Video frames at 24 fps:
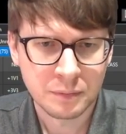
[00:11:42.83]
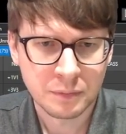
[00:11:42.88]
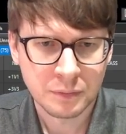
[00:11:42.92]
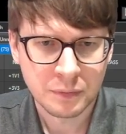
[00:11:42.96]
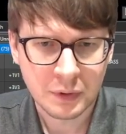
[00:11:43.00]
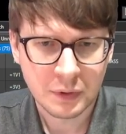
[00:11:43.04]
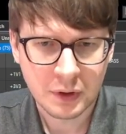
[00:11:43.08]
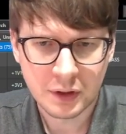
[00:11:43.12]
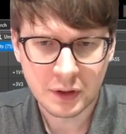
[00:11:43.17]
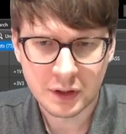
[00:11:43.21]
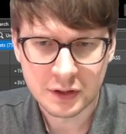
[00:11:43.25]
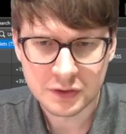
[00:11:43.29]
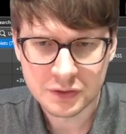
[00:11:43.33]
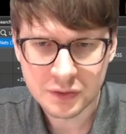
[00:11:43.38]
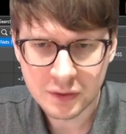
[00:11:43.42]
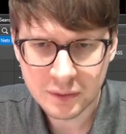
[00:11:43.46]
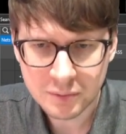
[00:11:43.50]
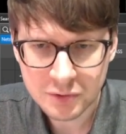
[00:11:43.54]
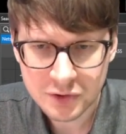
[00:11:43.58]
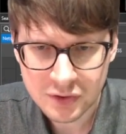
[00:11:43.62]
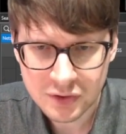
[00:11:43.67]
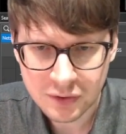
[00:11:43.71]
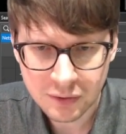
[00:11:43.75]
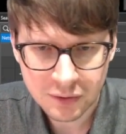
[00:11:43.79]
All right, so I'm
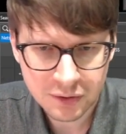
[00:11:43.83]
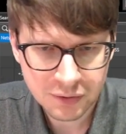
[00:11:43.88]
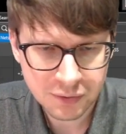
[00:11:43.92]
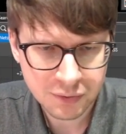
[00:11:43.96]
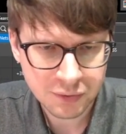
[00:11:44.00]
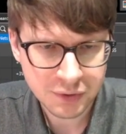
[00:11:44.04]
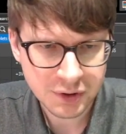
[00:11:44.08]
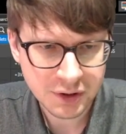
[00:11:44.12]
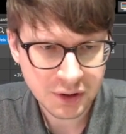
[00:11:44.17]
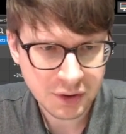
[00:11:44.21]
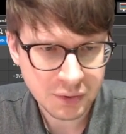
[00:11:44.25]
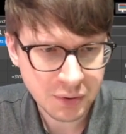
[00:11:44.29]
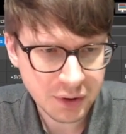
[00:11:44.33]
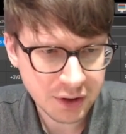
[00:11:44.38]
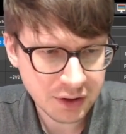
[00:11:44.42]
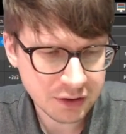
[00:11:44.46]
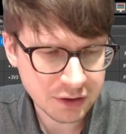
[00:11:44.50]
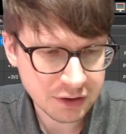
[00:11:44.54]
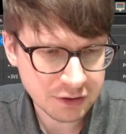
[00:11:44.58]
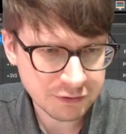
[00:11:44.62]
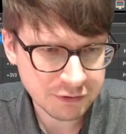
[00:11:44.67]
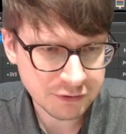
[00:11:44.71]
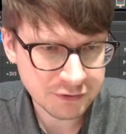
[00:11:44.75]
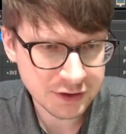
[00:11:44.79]
just going to really
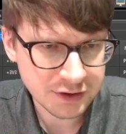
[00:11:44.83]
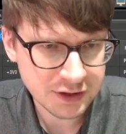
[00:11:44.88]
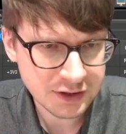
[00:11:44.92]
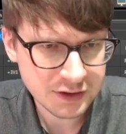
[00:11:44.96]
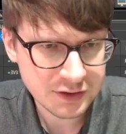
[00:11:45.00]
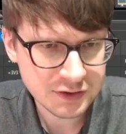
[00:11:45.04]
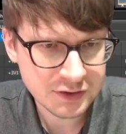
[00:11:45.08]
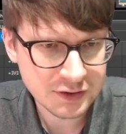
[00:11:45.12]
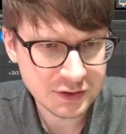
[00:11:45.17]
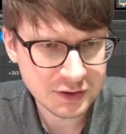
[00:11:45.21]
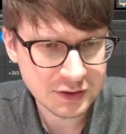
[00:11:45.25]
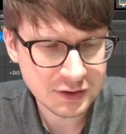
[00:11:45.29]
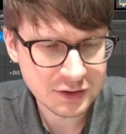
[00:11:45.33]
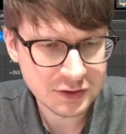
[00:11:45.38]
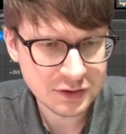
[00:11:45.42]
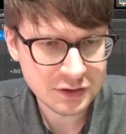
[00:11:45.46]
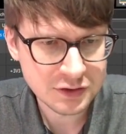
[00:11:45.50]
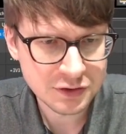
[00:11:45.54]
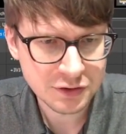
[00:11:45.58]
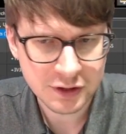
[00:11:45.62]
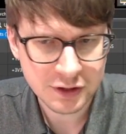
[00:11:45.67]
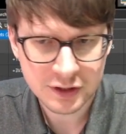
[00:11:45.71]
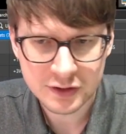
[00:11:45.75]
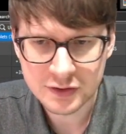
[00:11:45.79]
quickly fix these
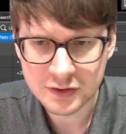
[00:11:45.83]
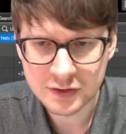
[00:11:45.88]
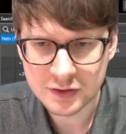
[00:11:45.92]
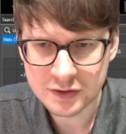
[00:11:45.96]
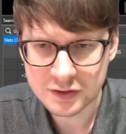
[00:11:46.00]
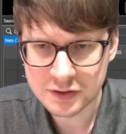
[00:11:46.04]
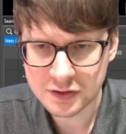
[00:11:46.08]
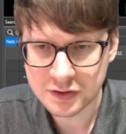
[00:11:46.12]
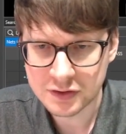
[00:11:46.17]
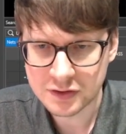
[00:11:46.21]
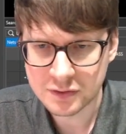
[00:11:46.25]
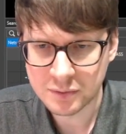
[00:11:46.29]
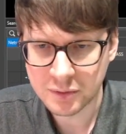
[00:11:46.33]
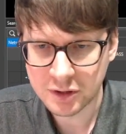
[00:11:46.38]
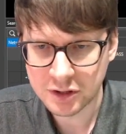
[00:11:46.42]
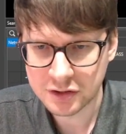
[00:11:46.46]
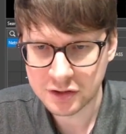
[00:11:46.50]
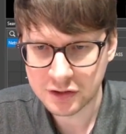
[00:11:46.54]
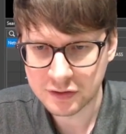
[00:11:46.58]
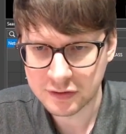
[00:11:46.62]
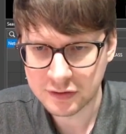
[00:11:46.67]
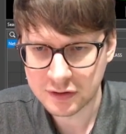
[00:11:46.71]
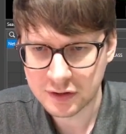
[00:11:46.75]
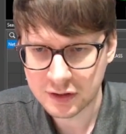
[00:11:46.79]
traces just to make
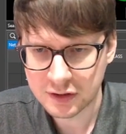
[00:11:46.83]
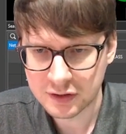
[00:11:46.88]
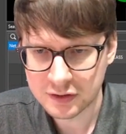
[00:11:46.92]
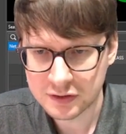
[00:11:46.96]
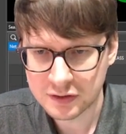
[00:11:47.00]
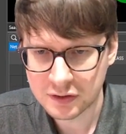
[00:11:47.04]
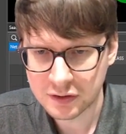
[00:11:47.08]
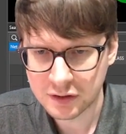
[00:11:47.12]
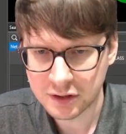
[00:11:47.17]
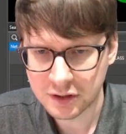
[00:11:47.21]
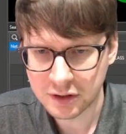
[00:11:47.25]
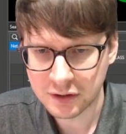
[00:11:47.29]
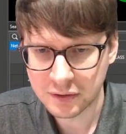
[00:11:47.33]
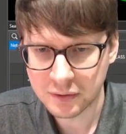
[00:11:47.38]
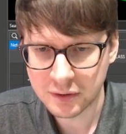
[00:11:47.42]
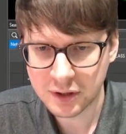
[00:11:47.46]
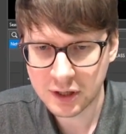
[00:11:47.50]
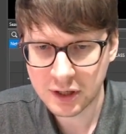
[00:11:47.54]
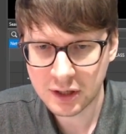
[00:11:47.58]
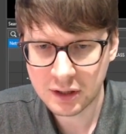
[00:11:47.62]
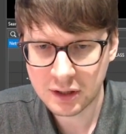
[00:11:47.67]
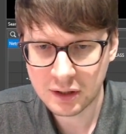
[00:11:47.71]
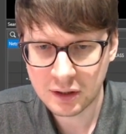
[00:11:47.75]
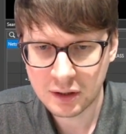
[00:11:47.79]
sure everything is looking
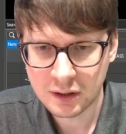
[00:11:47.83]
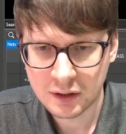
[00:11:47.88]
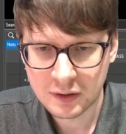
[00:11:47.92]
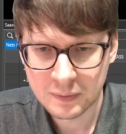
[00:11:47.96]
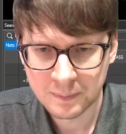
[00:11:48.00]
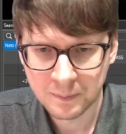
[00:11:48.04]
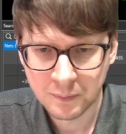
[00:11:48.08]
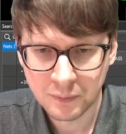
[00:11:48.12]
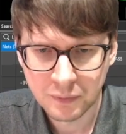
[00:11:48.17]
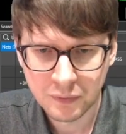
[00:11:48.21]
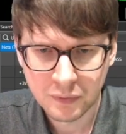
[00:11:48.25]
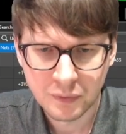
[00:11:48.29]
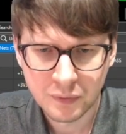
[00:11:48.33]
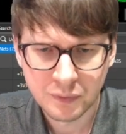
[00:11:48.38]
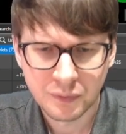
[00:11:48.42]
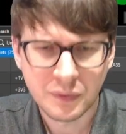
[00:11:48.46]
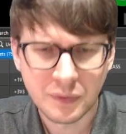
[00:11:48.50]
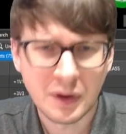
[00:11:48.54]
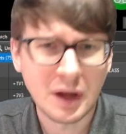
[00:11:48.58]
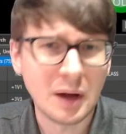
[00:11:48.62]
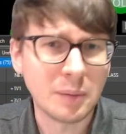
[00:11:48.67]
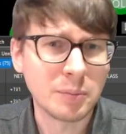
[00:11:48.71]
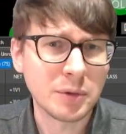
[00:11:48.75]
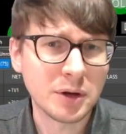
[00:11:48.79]
okay.
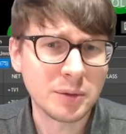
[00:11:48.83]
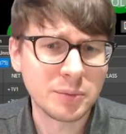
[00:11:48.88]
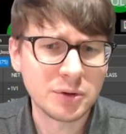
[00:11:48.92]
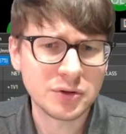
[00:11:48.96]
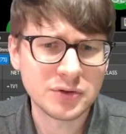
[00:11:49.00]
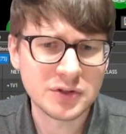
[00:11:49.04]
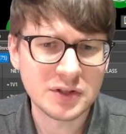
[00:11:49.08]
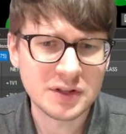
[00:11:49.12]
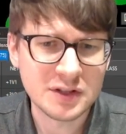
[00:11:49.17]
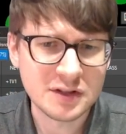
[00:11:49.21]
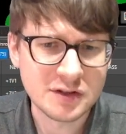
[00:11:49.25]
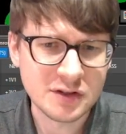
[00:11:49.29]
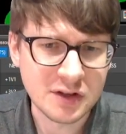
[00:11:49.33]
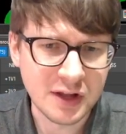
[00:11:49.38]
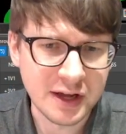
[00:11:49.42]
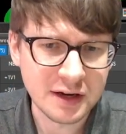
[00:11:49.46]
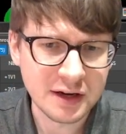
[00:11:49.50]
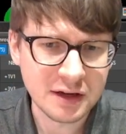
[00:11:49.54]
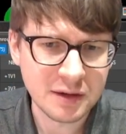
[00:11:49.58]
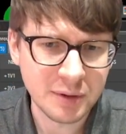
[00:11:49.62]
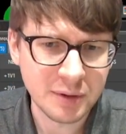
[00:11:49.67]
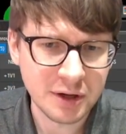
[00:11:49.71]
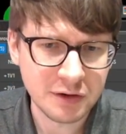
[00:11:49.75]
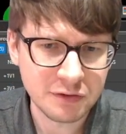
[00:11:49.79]
I'm going to be using the slide
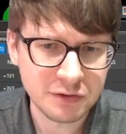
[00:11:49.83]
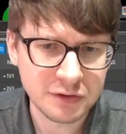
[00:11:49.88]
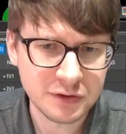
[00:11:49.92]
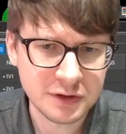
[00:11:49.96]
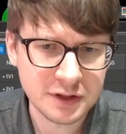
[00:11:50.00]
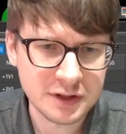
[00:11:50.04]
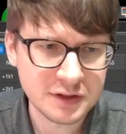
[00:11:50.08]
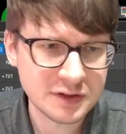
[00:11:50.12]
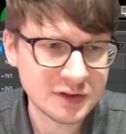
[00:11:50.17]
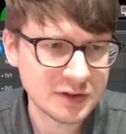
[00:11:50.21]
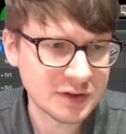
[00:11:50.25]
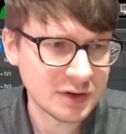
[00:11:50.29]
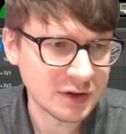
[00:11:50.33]
command for this.